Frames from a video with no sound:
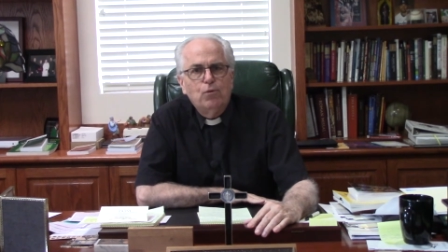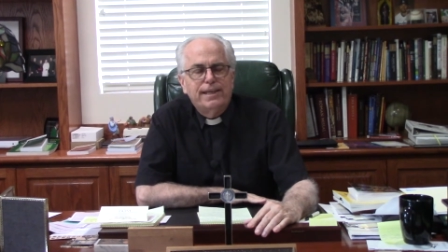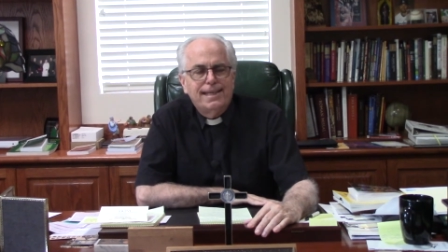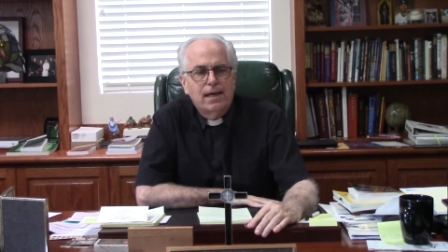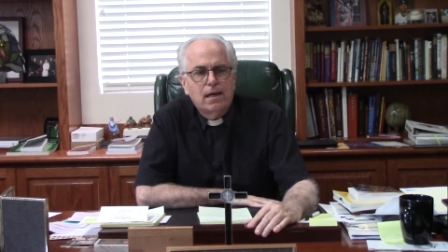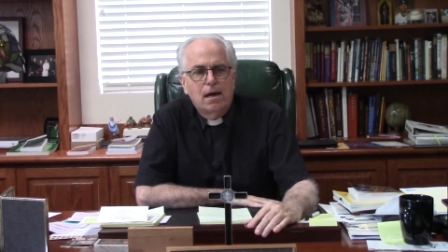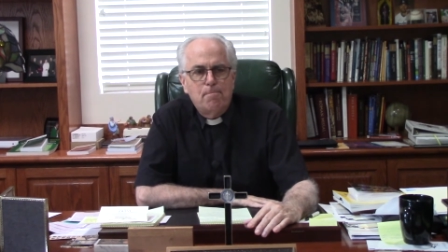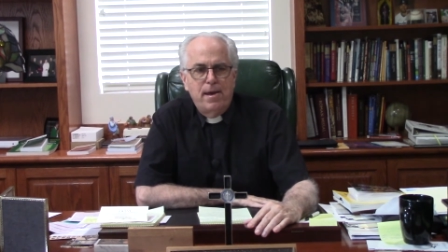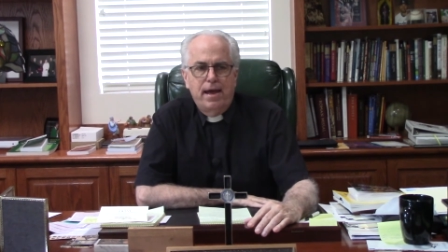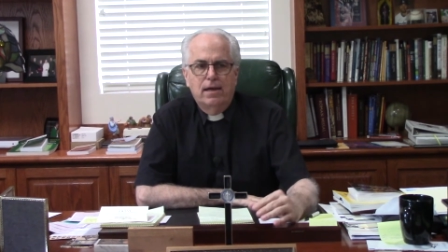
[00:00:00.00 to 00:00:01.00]
we
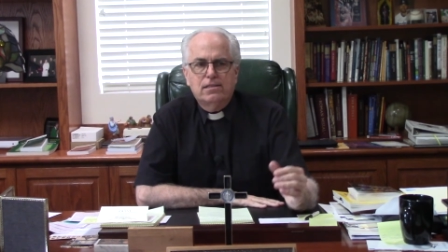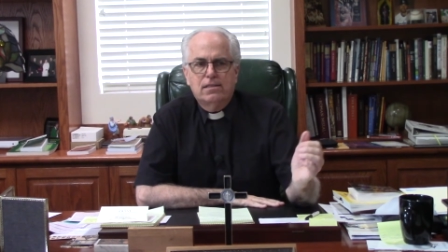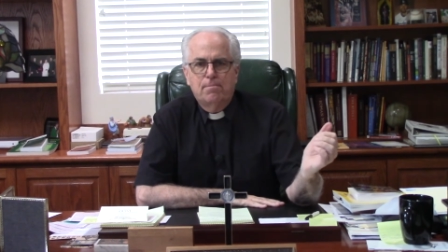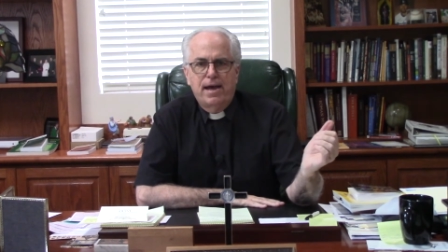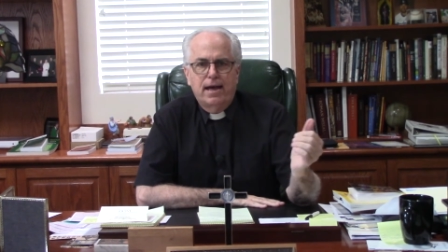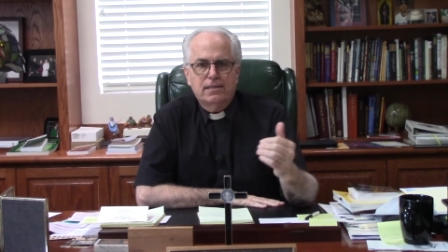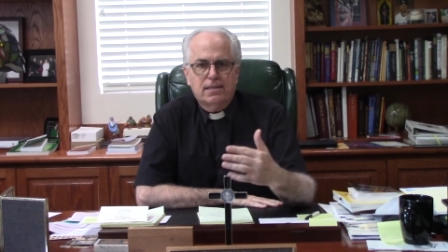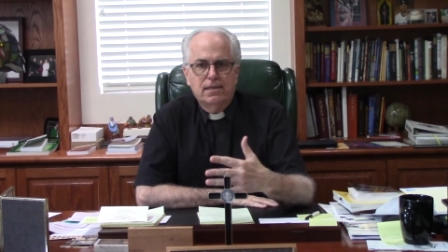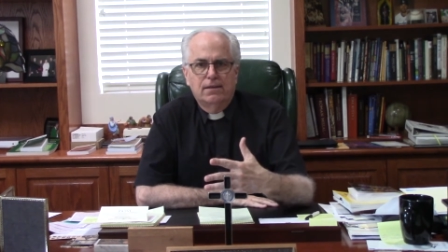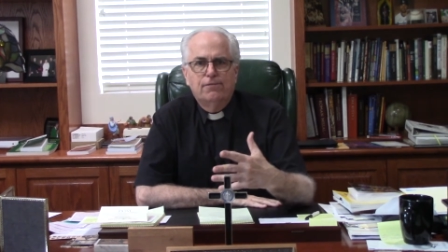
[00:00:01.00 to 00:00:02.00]
cannot pass the
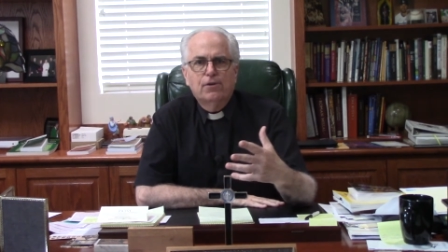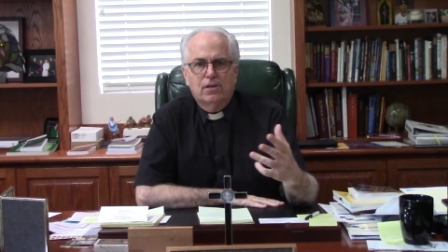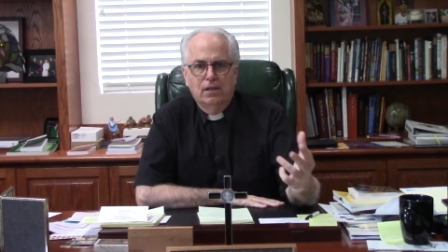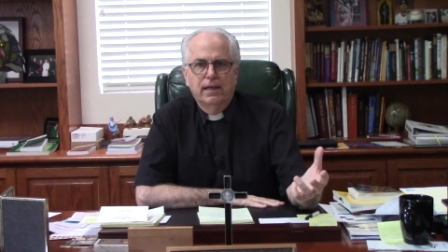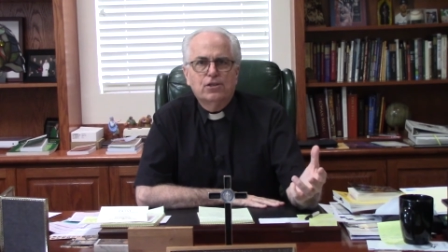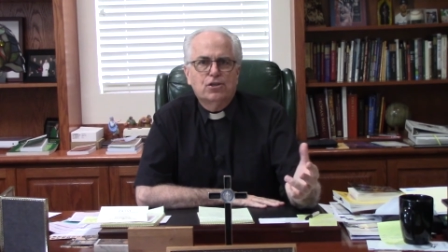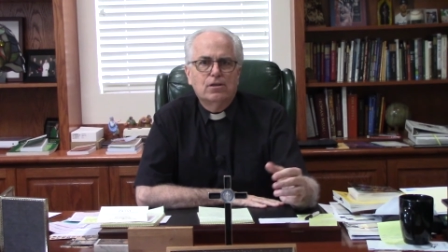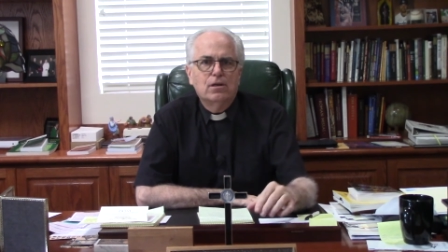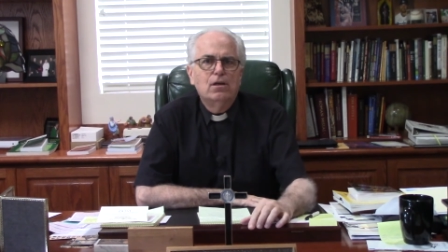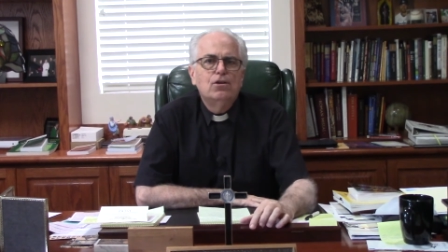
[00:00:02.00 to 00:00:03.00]
basket for collection.